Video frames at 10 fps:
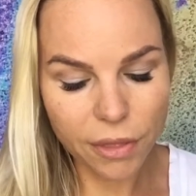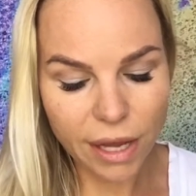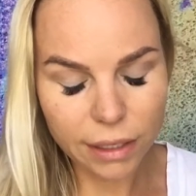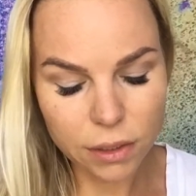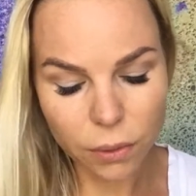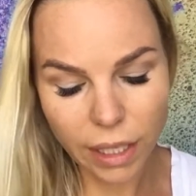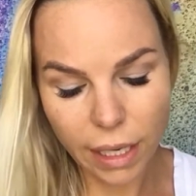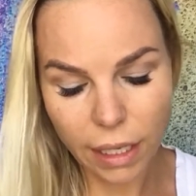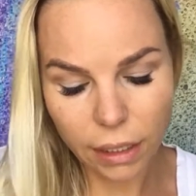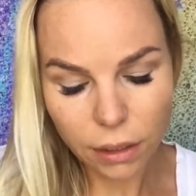that is
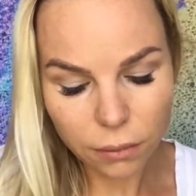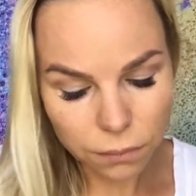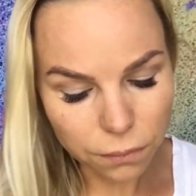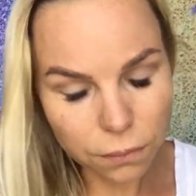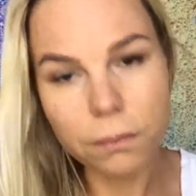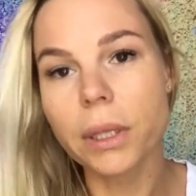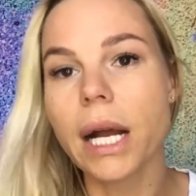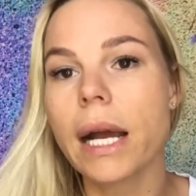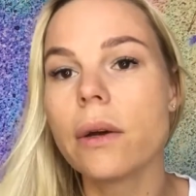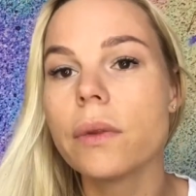okay. But
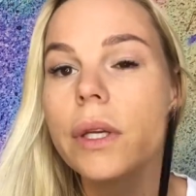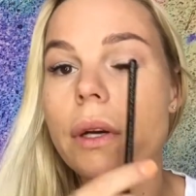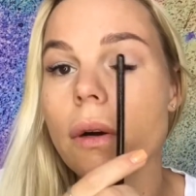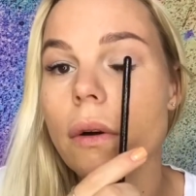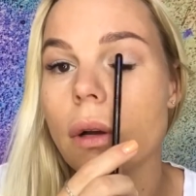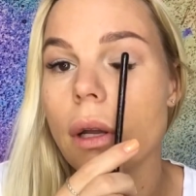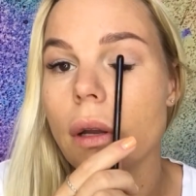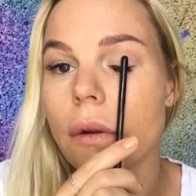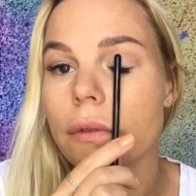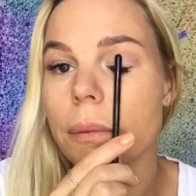I only go
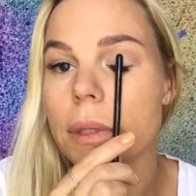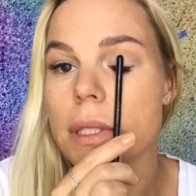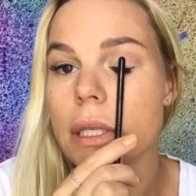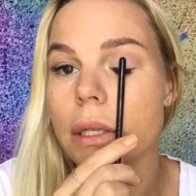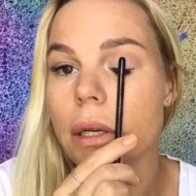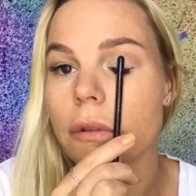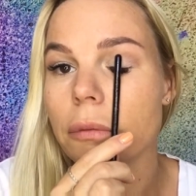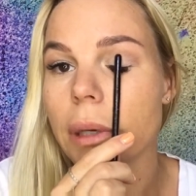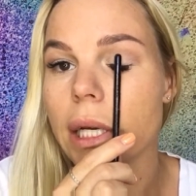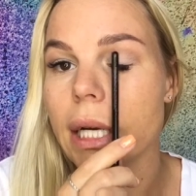from the center
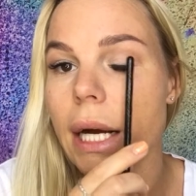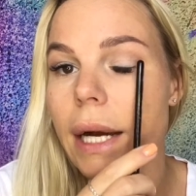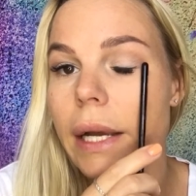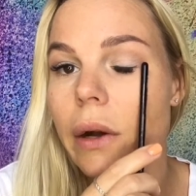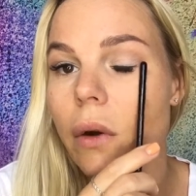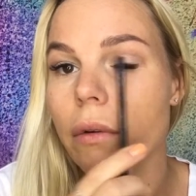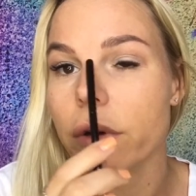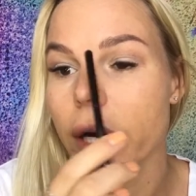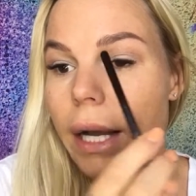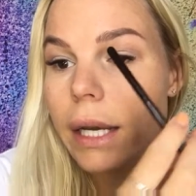of my eye
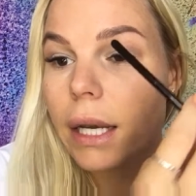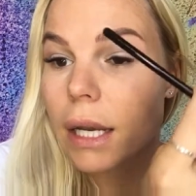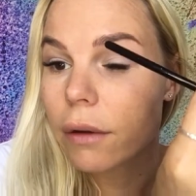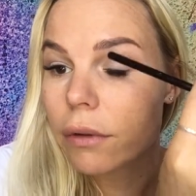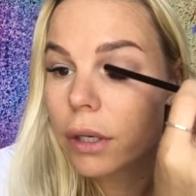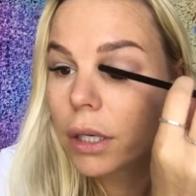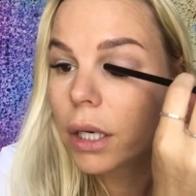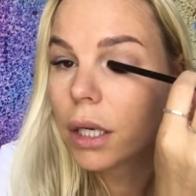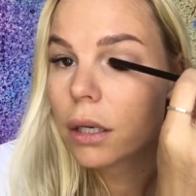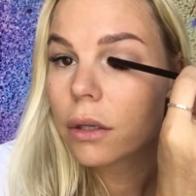over. I never
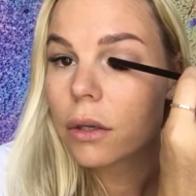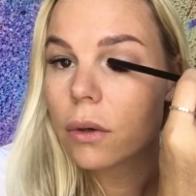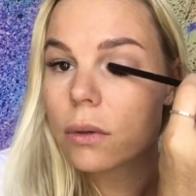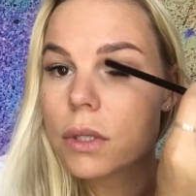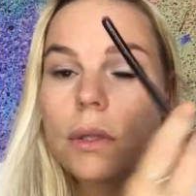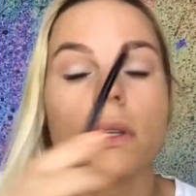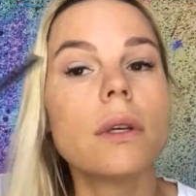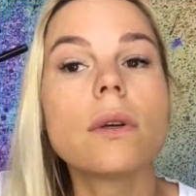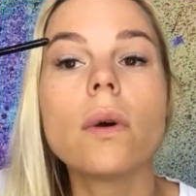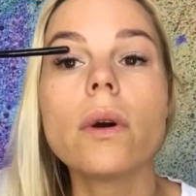go to
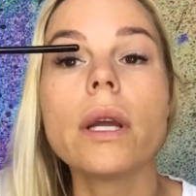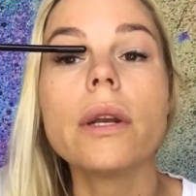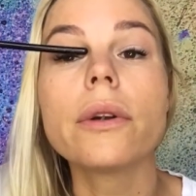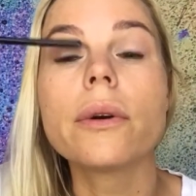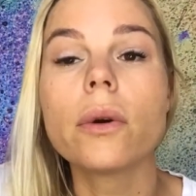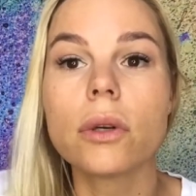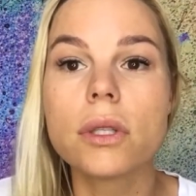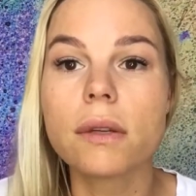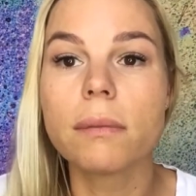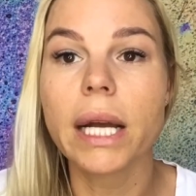the inner
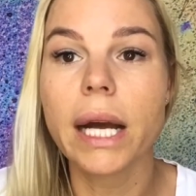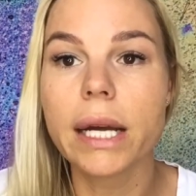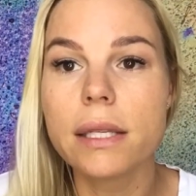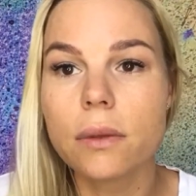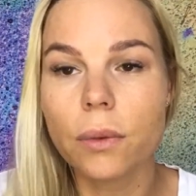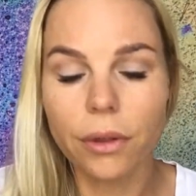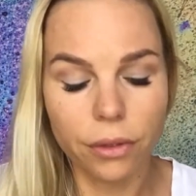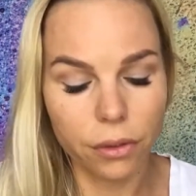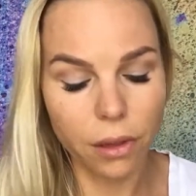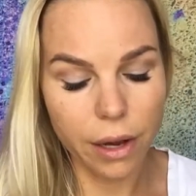corners of my eyes with
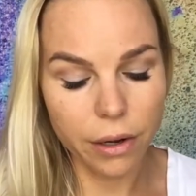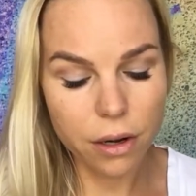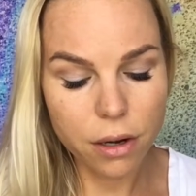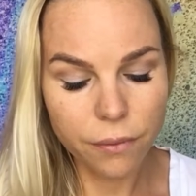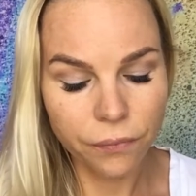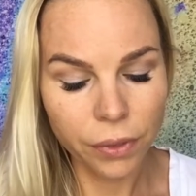liner.